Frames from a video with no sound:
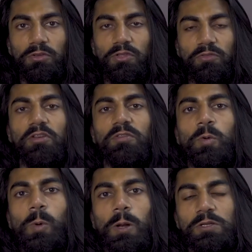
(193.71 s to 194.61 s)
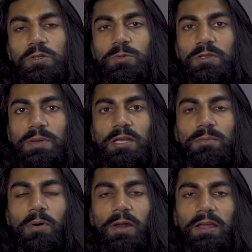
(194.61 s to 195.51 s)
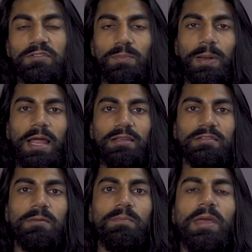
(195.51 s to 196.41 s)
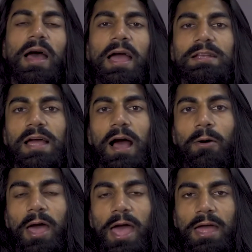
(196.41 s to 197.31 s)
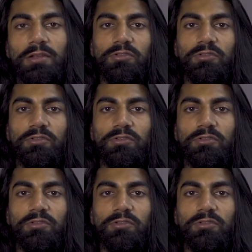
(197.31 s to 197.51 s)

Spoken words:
So the first thing we want to do with the peanut ball is to place it behind our head.